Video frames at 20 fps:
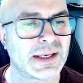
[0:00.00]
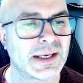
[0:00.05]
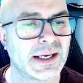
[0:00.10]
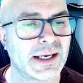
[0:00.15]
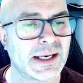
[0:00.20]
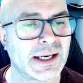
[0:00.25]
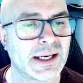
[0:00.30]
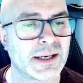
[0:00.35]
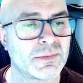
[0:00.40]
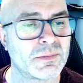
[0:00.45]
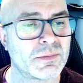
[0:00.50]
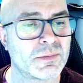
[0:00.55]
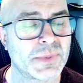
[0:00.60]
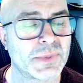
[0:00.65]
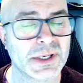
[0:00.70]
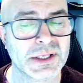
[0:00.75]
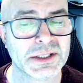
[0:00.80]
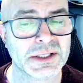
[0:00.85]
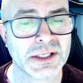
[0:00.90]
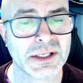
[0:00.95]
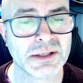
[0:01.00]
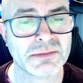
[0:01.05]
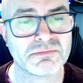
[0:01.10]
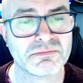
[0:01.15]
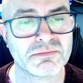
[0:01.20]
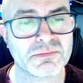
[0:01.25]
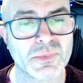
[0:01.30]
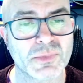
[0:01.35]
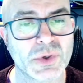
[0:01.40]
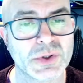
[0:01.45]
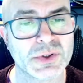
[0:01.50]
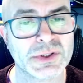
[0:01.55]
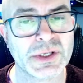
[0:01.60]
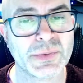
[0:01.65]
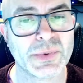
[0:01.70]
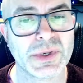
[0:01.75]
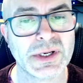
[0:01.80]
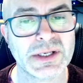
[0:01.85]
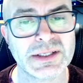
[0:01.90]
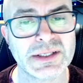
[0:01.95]
but we'll see
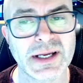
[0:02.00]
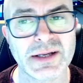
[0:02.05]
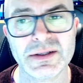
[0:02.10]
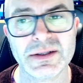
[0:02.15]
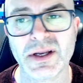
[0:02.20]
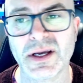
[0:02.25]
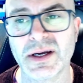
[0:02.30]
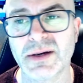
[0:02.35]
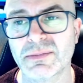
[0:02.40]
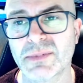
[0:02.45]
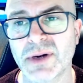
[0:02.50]
what it sounds like.